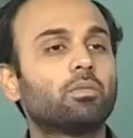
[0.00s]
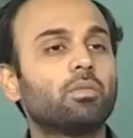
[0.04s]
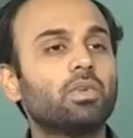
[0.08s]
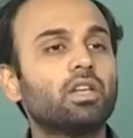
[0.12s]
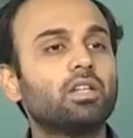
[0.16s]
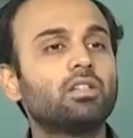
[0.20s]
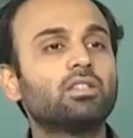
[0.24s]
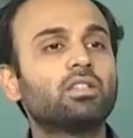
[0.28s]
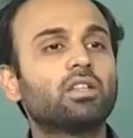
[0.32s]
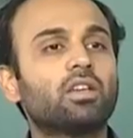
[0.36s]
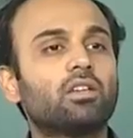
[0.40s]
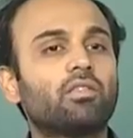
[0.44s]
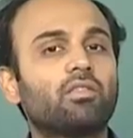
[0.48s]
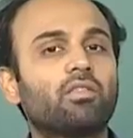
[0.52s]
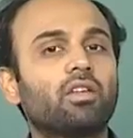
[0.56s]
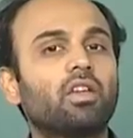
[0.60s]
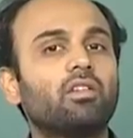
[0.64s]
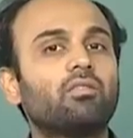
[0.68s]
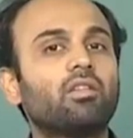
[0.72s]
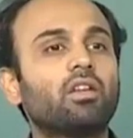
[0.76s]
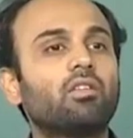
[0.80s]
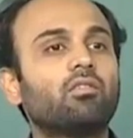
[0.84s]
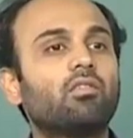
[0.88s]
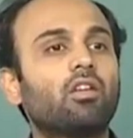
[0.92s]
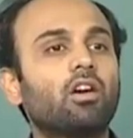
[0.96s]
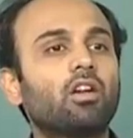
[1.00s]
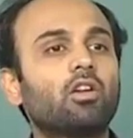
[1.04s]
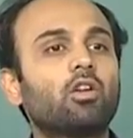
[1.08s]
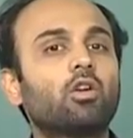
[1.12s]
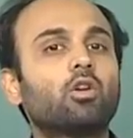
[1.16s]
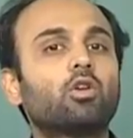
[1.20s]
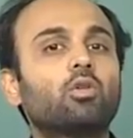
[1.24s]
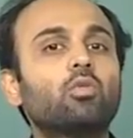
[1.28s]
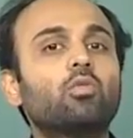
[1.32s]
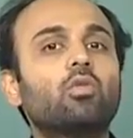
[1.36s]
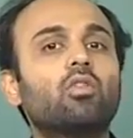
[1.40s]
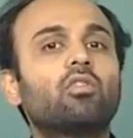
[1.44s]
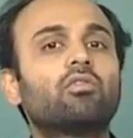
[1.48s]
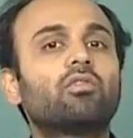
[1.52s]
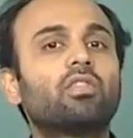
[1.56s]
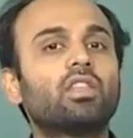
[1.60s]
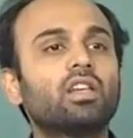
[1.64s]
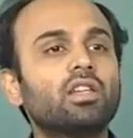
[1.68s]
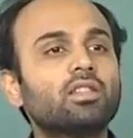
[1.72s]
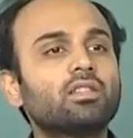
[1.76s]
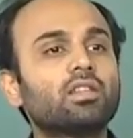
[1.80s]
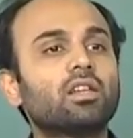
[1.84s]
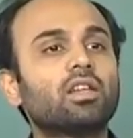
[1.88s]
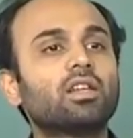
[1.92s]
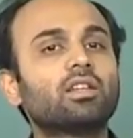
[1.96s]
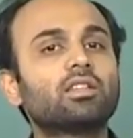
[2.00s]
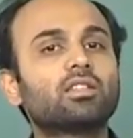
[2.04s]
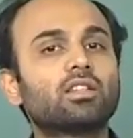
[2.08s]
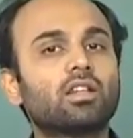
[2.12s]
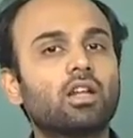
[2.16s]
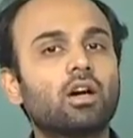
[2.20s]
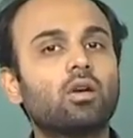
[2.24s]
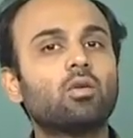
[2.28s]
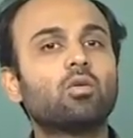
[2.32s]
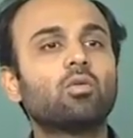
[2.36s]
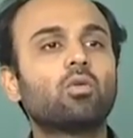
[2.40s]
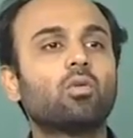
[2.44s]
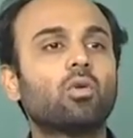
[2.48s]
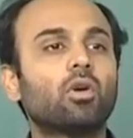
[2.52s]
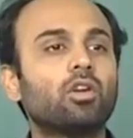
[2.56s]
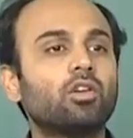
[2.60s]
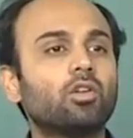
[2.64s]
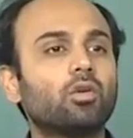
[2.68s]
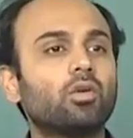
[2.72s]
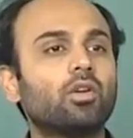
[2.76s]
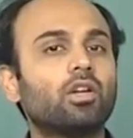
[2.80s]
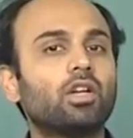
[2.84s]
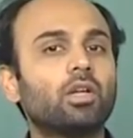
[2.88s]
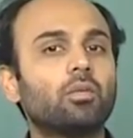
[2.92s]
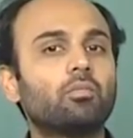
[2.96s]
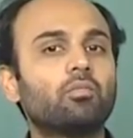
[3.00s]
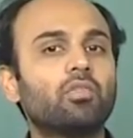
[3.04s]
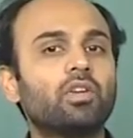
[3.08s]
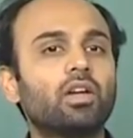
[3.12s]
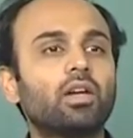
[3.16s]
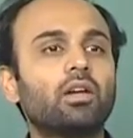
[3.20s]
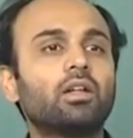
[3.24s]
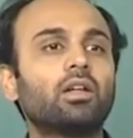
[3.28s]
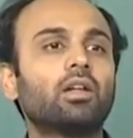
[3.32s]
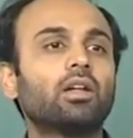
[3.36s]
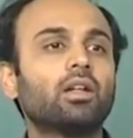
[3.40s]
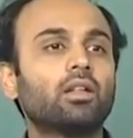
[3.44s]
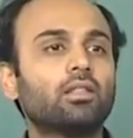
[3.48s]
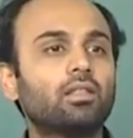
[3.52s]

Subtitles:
means if even 1 or 2 of these links now go into a deep fade,